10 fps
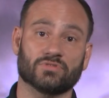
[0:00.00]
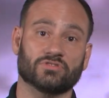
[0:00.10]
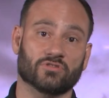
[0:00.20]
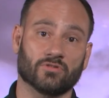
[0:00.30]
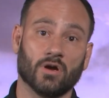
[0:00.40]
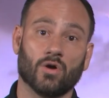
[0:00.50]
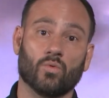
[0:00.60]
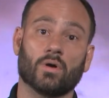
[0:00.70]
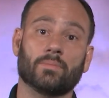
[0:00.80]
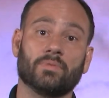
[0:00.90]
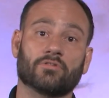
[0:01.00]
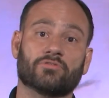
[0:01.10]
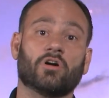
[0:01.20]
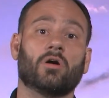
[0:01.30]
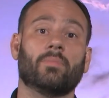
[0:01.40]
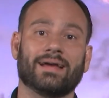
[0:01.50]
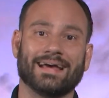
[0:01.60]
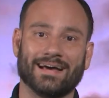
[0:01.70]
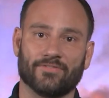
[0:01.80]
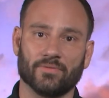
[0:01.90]
which are one meter tall by
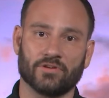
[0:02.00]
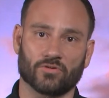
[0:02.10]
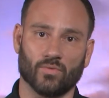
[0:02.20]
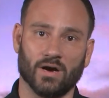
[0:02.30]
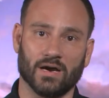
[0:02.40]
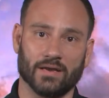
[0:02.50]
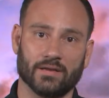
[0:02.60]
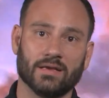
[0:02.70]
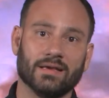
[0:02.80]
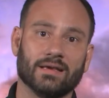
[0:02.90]
half a meter wide,